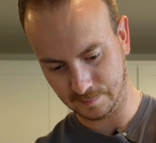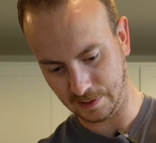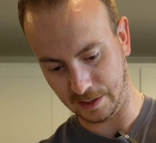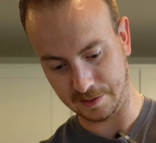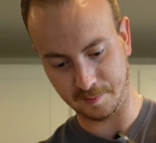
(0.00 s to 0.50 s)

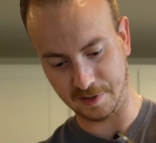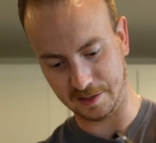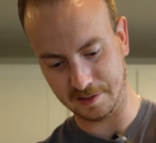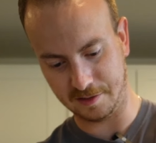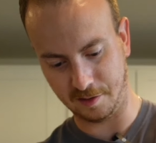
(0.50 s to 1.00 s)
Got some of
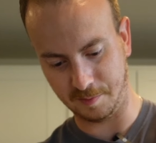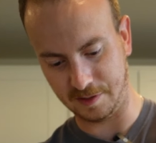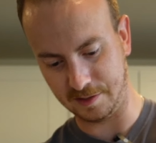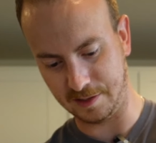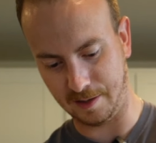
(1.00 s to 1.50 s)
that syrup at
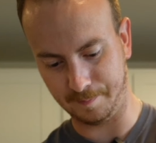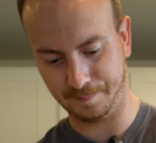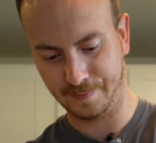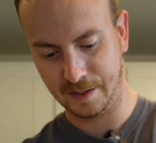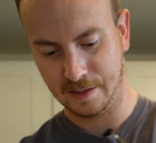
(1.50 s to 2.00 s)
the top.
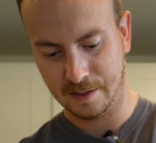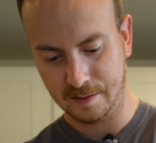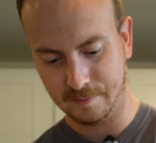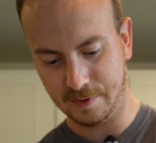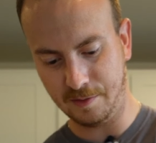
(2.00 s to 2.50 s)

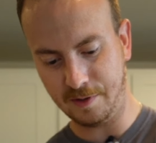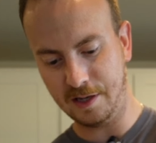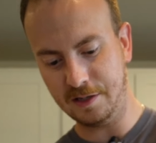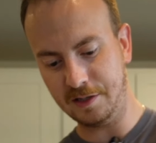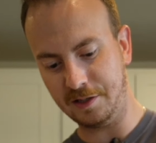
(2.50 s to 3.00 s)

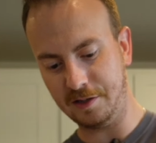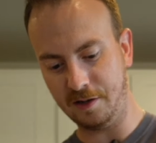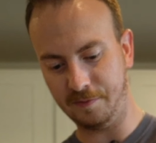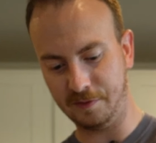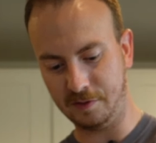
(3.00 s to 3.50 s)
Anyway, you just
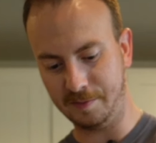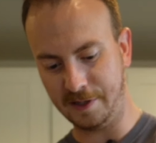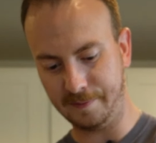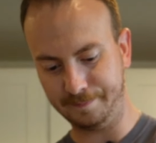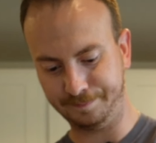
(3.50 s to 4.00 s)
stir for a little
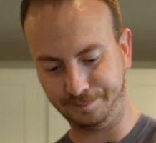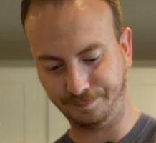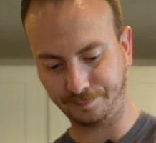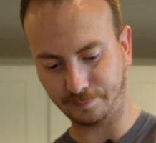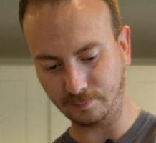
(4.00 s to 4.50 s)
bit
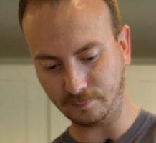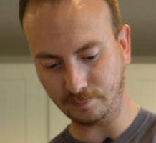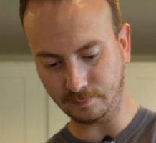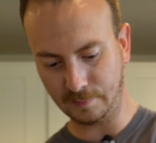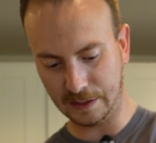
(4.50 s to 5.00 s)

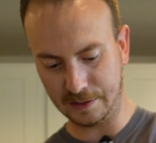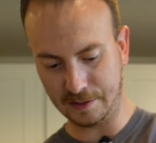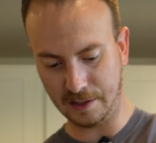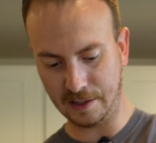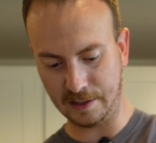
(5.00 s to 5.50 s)

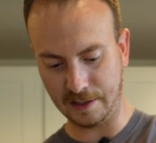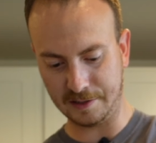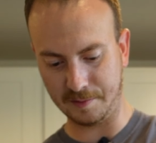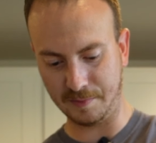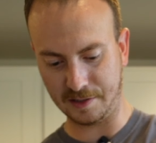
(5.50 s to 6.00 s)
until you get it
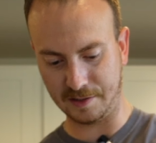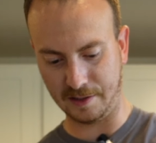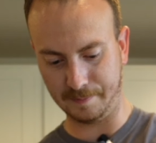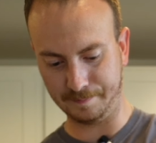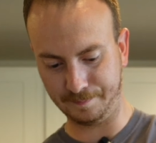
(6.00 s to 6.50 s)
nice and mixed up.